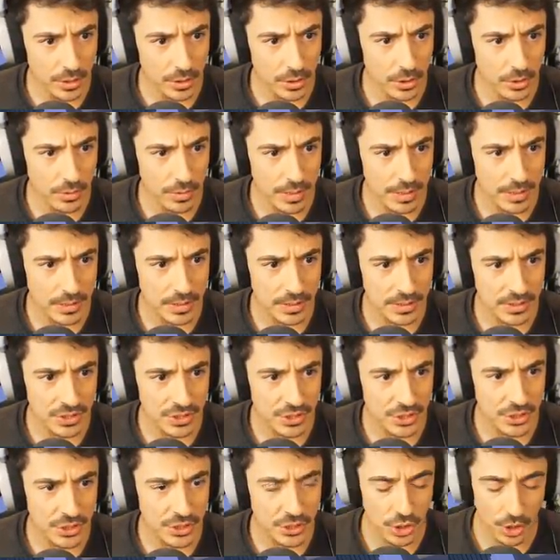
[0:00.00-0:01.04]
You need to
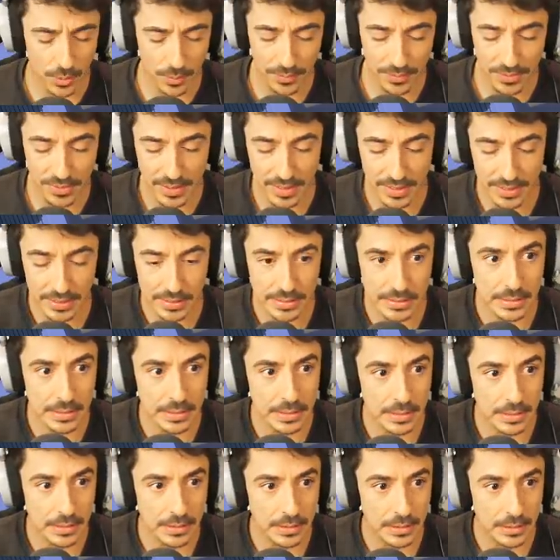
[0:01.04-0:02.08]
stop this.
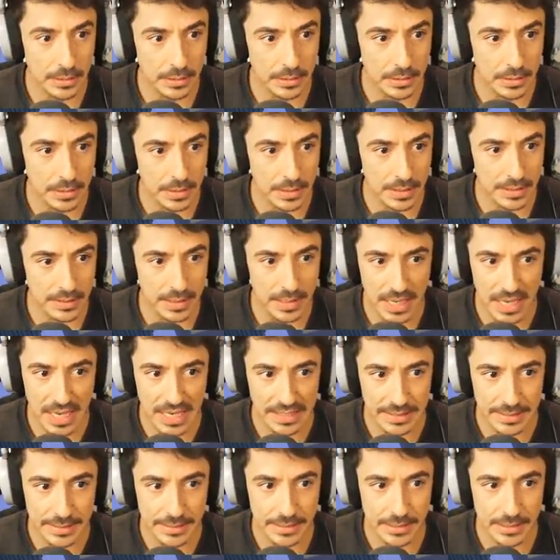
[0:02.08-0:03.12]
This
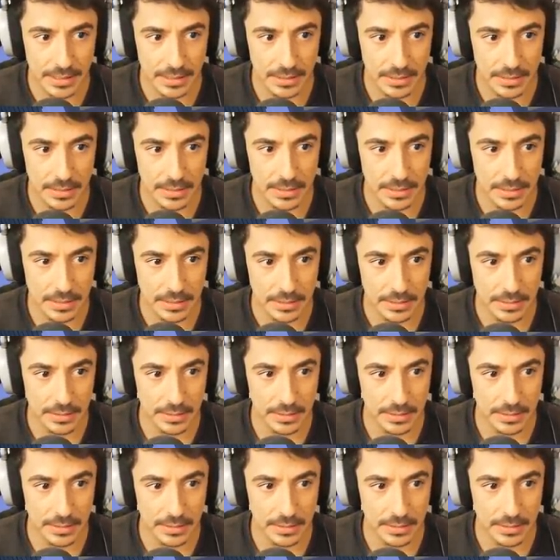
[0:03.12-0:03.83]
instant.